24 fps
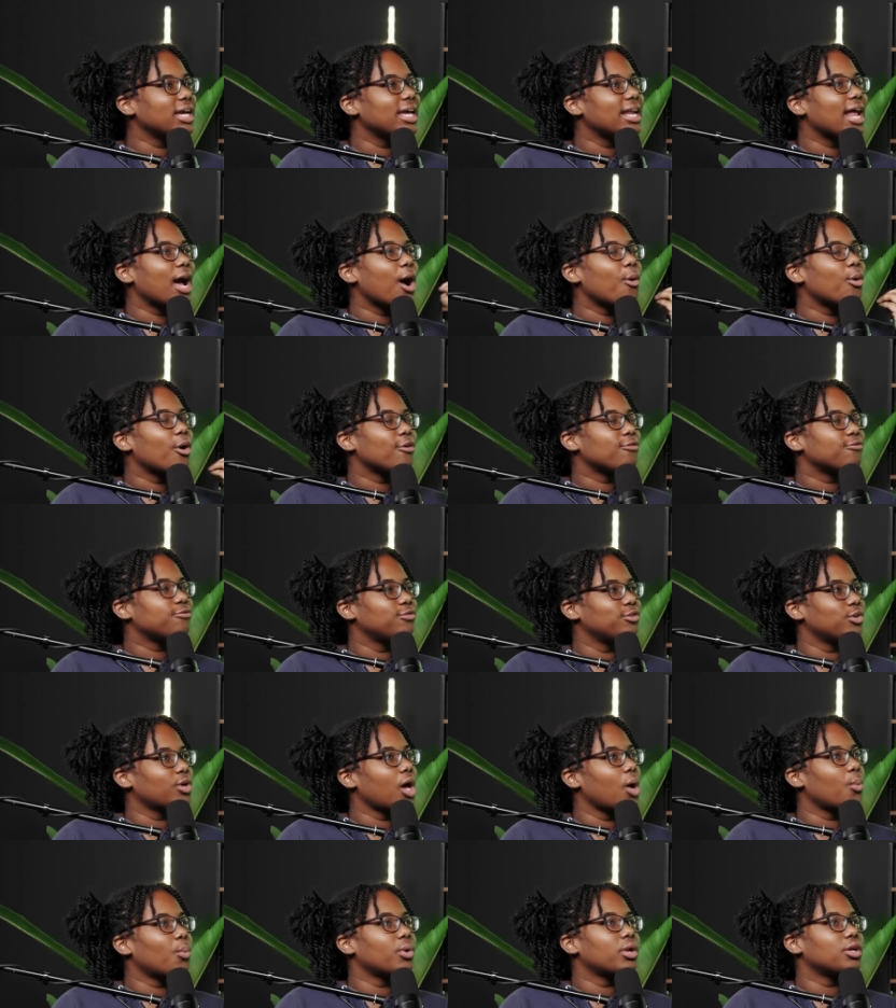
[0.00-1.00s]
and how I feel
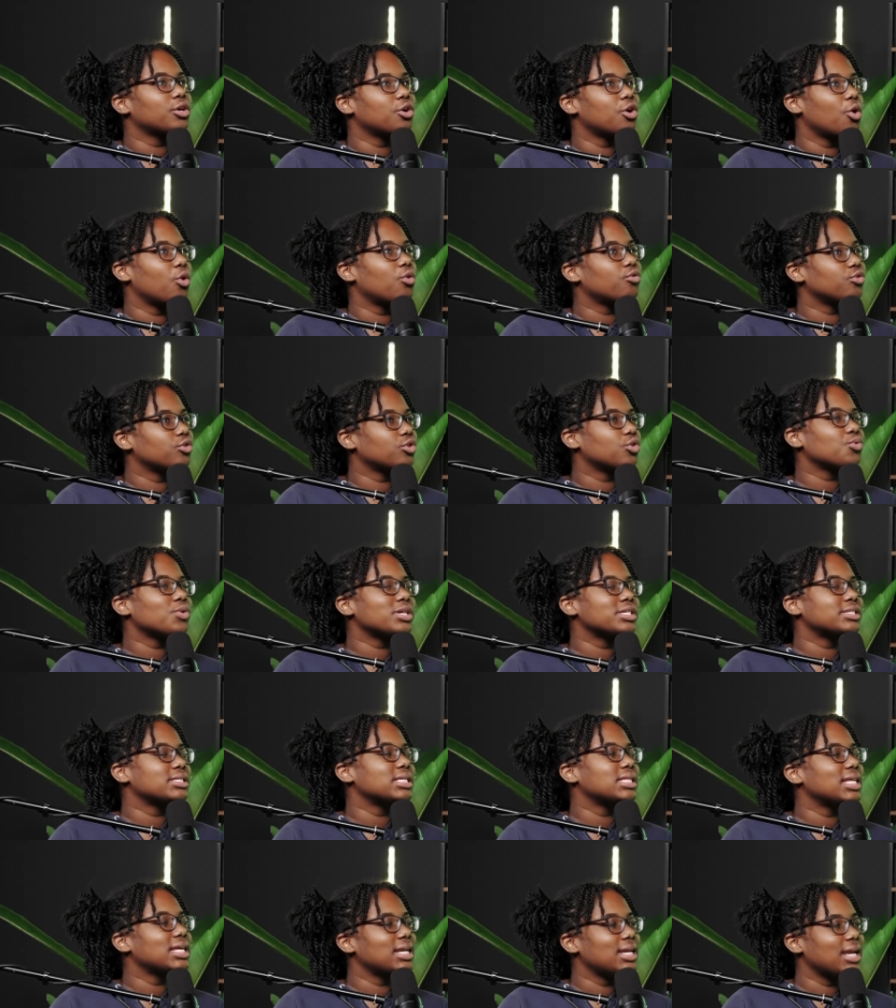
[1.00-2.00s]
I want to go for the rest
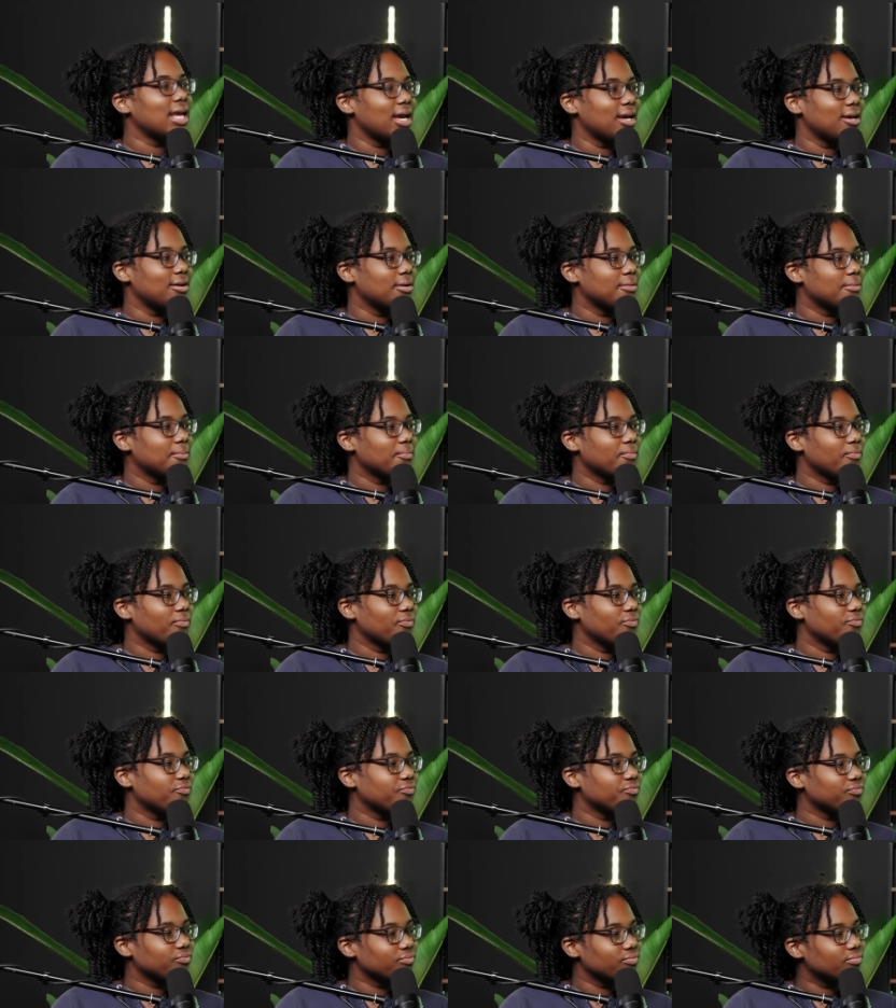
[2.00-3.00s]
of the day.
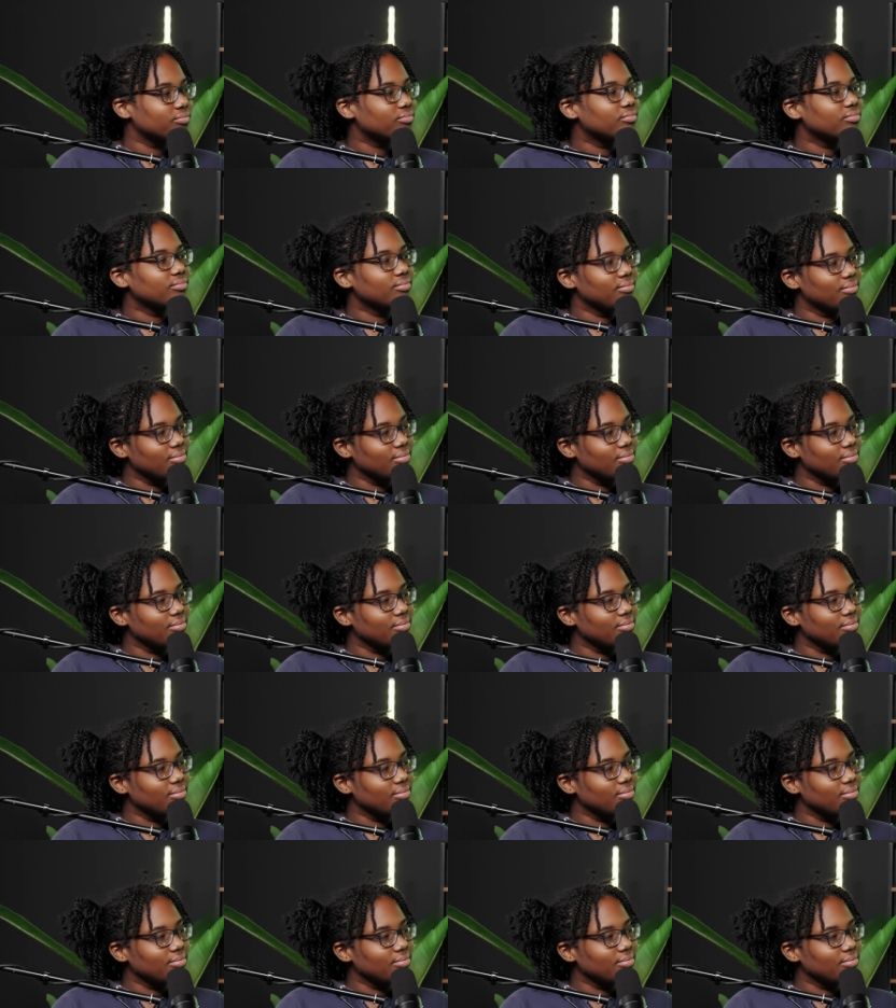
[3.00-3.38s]
That's true.